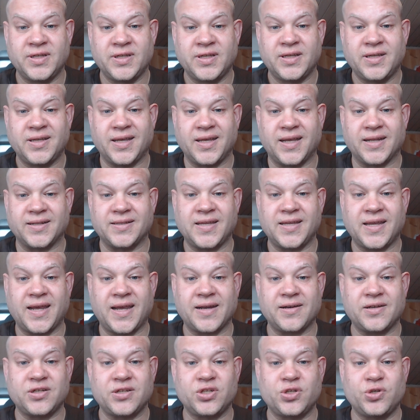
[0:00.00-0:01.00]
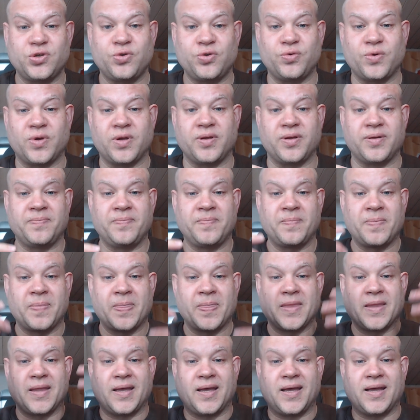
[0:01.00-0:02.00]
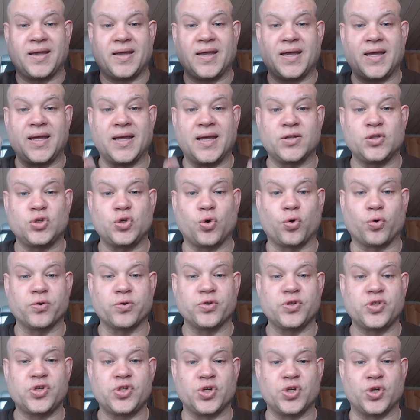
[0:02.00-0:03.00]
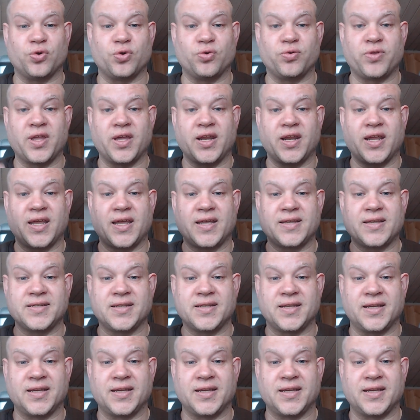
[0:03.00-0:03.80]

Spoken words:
attached to a torso that has a